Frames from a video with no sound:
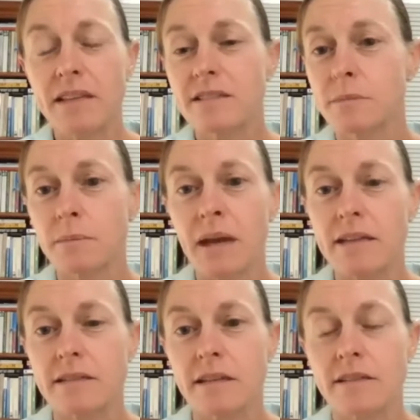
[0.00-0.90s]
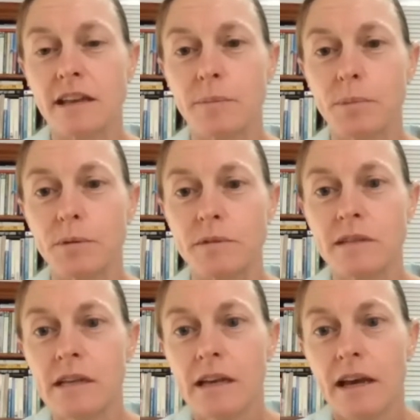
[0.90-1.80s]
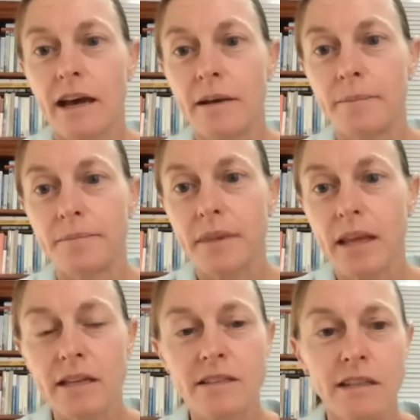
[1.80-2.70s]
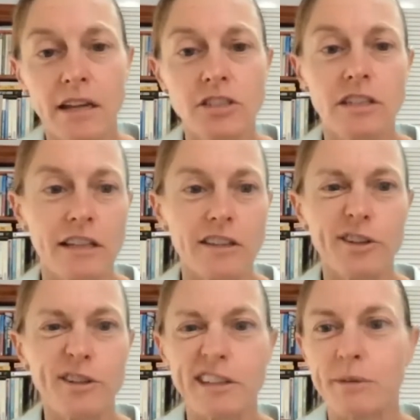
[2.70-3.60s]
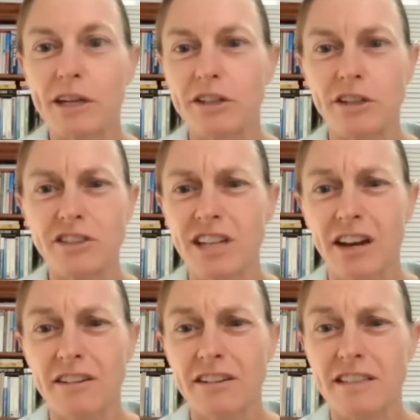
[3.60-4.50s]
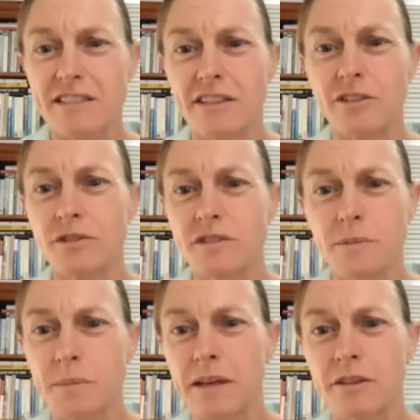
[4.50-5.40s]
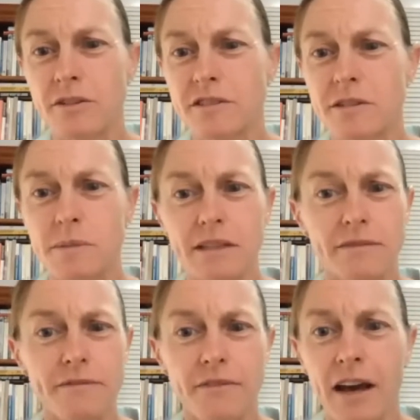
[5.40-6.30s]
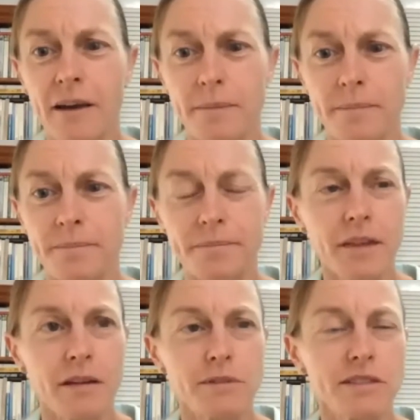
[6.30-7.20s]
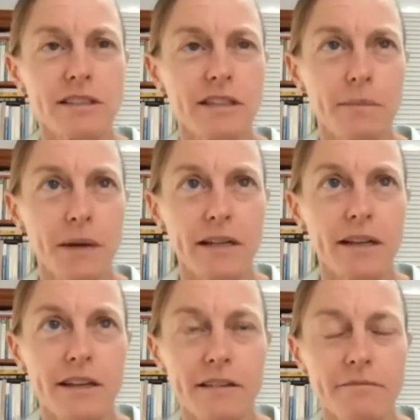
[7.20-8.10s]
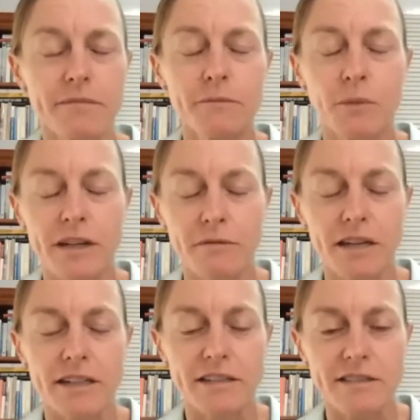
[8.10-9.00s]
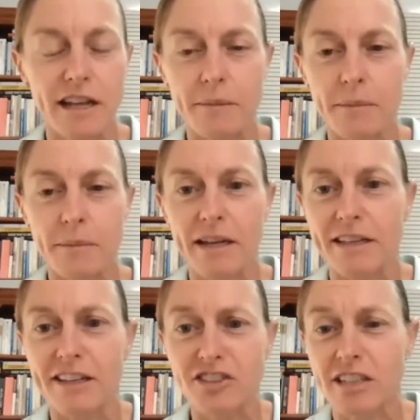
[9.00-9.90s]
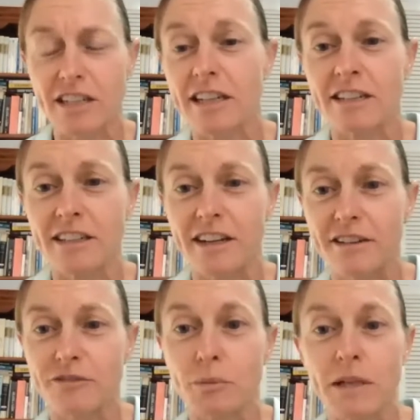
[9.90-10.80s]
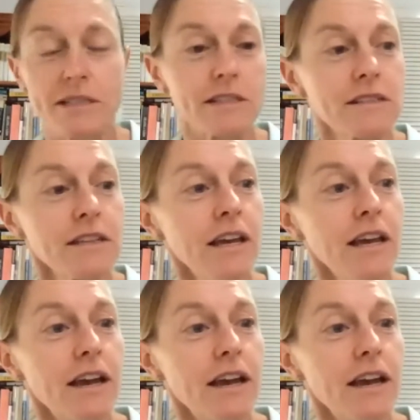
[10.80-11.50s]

There's some amazing examples internationally and locally where, you know, charities that used to be. I'm just thinking about one I read yesterday about a kitchen in India, of all places.